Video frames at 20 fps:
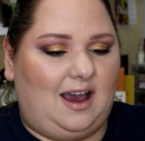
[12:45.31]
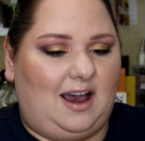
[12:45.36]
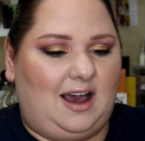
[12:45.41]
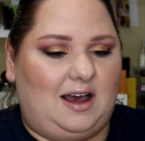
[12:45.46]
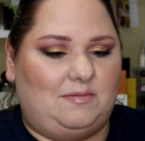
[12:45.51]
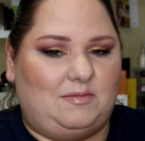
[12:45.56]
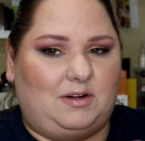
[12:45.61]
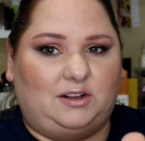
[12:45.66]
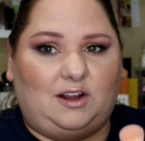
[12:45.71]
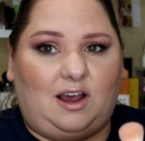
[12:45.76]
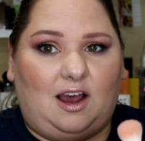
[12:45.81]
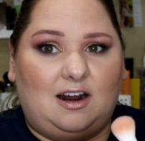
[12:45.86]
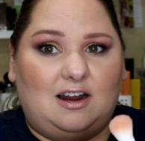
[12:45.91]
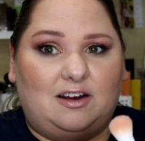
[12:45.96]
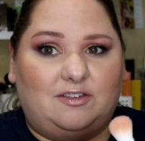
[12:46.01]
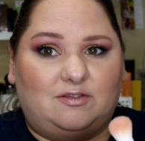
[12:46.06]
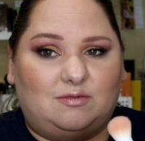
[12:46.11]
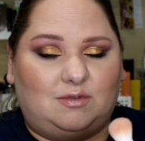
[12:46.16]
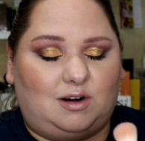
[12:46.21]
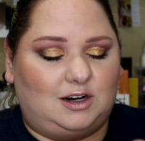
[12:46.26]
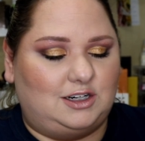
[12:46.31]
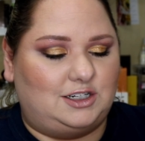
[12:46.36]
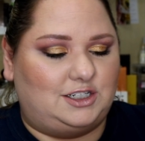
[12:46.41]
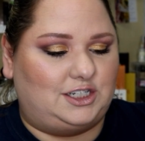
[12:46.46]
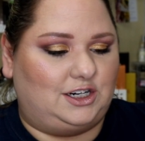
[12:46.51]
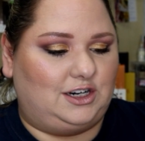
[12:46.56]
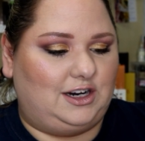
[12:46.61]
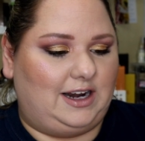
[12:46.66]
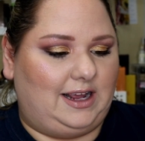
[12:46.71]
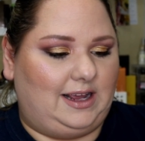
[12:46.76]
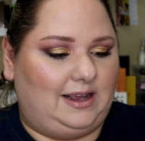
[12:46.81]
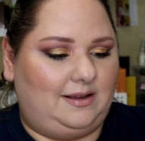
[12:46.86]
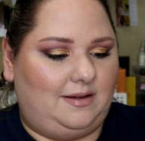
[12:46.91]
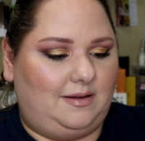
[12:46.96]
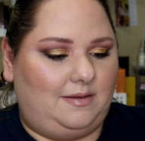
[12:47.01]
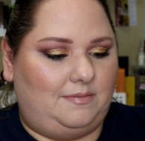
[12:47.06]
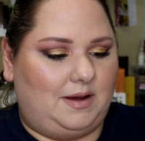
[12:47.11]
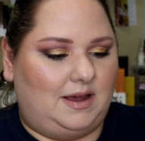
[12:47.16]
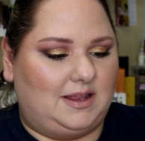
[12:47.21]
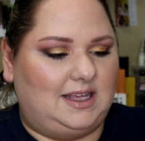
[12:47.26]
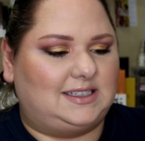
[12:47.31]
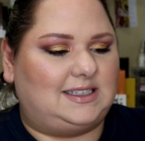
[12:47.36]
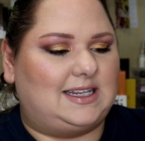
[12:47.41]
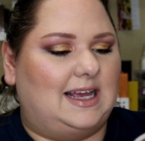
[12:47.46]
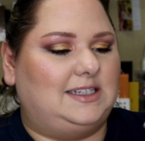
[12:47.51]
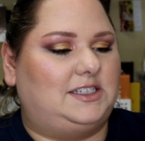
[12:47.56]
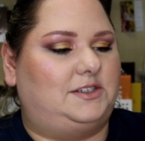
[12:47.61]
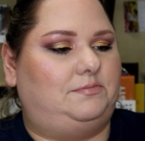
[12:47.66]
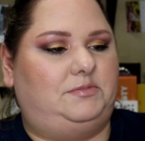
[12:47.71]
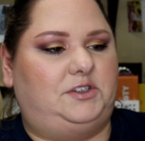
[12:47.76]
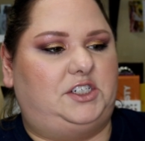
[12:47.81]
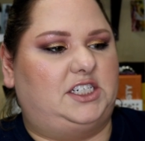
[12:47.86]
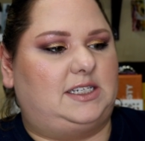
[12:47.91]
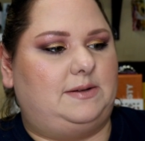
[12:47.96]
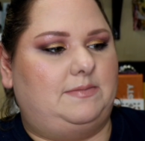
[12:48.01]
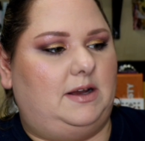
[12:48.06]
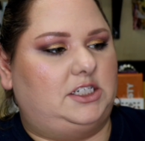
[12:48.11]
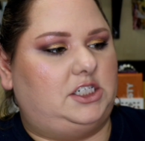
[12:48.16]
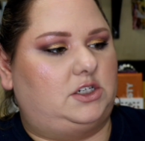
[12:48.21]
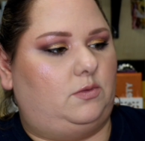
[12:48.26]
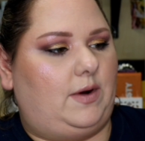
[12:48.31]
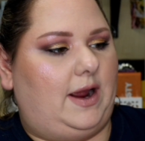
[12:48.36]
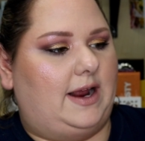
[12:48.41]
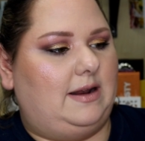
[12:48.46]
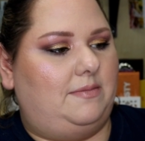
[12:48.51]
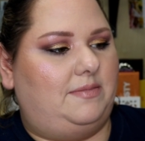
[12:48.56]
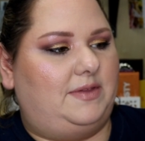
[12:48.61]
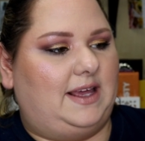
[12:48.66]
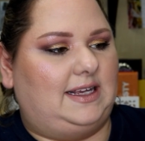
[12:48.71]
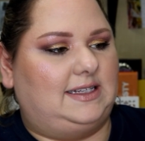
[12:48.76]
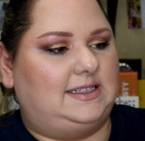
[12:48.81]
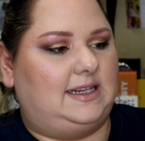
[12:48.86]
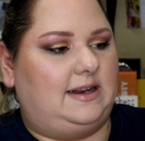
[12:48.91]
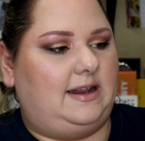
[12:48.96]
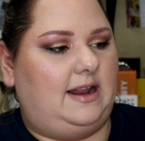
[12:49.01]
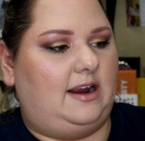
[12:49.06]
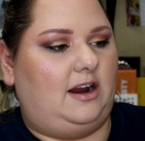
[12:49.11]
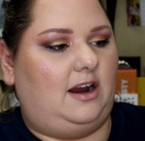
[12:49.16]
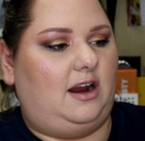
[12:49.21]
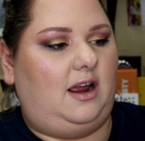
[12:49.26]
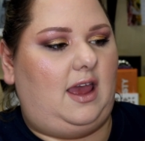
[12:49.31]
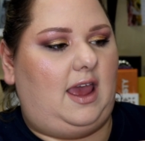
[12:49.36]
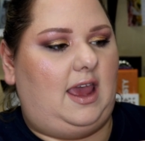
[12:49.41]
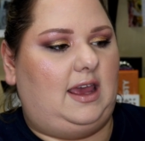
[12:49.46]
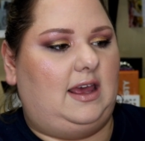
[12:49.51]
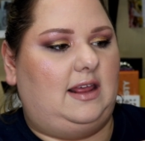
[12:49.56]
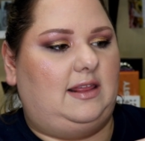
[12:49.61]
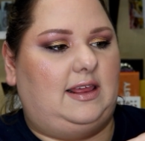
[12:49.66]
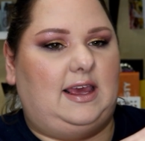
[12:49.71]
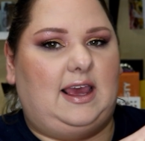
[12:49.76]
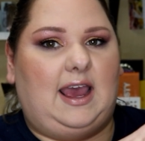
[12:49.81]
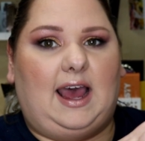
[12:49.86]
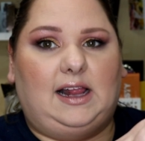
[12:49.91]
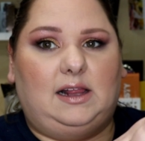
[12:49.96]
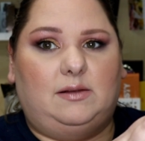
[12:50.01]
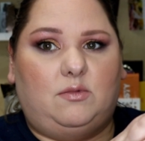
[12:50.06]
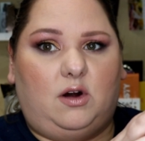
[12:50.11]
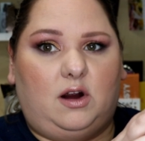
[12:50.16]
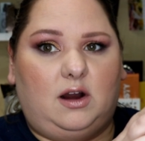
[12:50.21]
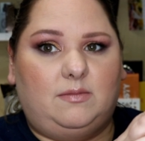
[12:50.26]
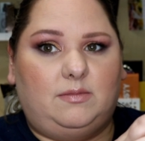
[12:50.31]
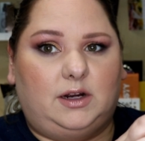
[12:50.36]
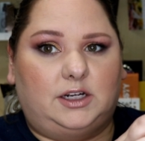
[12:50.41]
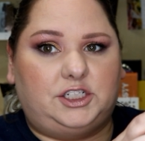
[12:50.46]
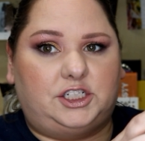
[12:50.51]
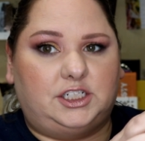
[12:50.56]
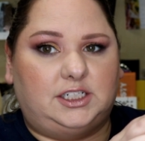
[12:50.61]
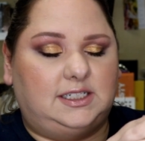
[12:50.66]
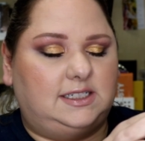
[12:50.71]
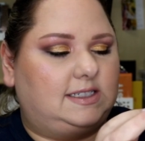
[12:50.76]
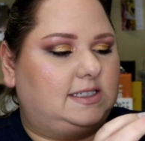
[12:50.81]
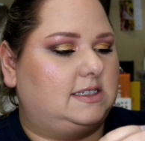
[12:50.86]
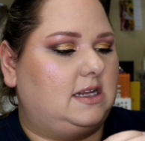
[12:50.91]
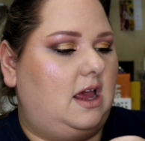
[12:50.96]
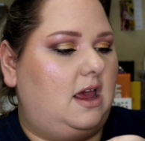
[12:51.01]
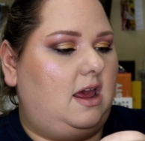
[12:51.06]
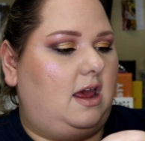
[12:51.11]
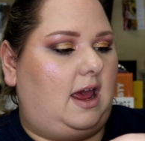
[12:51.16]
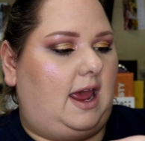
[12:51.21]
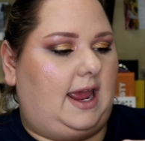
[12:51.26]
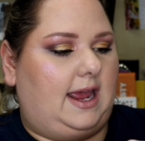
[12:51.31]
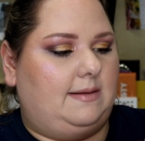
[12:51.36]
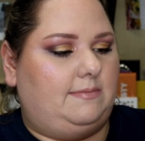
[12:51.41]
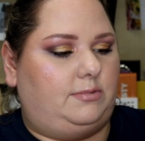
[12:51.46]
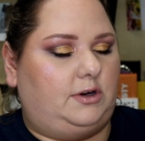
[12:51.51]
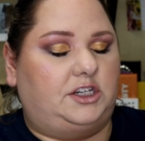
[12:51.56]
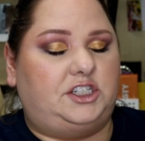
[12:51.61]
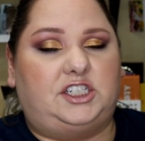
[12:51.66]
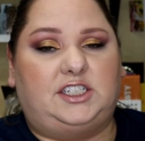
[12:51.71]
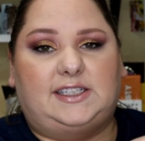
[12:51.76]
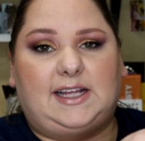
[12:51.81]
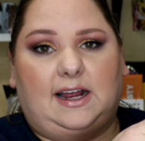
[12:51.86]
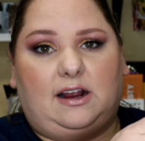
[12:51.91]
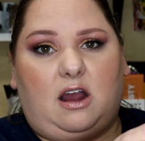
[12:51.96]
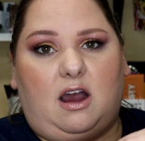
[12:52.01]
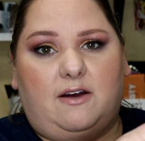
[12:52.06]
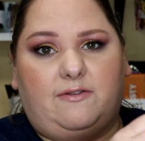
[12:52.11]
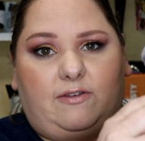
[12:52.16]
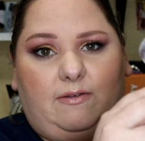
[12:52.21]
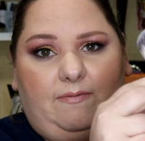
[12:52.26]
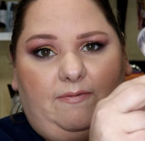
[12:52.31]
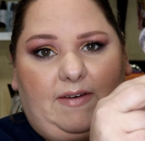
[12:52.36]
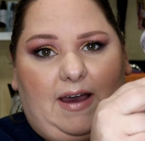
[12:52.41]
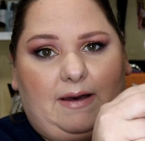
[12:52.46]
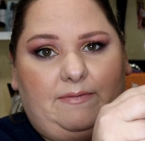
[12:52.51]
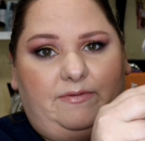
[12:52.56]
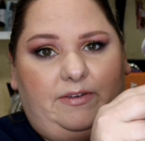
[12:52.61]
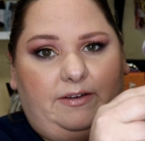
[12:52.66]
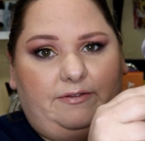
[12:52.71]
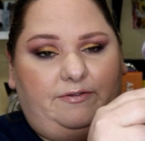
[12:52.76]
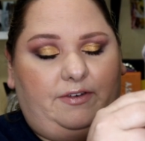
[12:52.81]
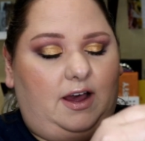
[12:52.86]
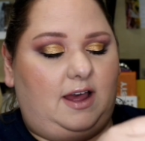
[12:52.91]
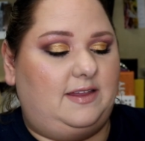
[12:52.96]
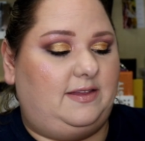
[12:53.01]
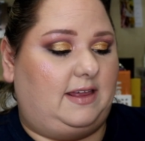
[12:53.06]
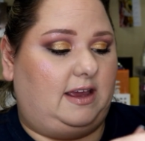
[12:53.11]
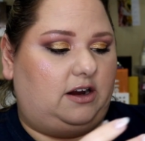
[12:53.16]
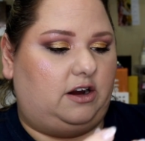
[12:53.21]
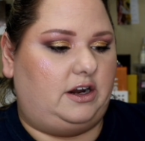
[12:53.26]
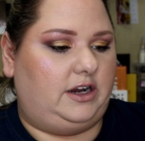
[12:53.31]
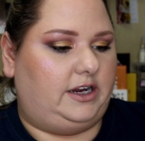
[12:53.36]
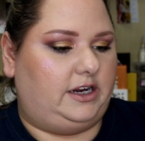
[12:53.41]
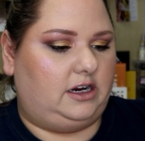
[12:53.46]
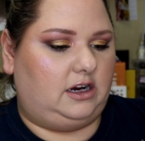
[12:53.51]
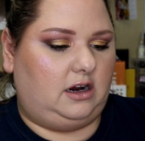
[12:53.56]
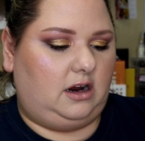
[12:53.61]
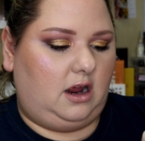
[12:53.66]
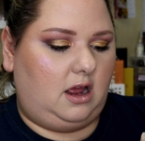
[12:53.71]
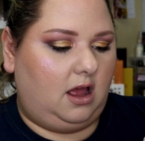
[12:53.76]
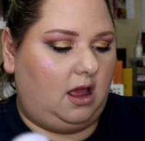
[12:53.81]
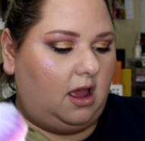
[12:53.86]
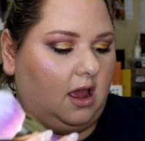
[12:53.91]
A lot of them are dirty, but this has just a bunch of random things in there, and the Alomar brushes and brushes I got from FabFitFun, they're in here.